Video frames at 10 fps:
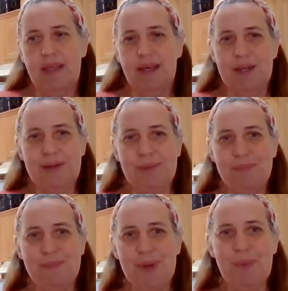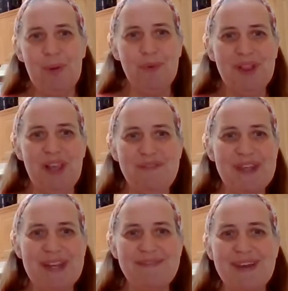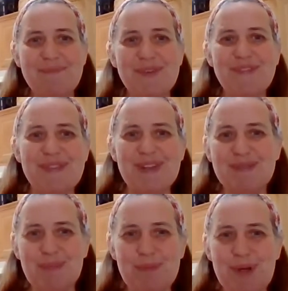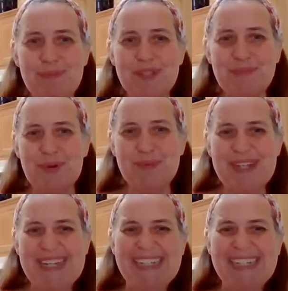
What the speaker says: I don't know. My mom would love it if I moved there. My mom is Mormon.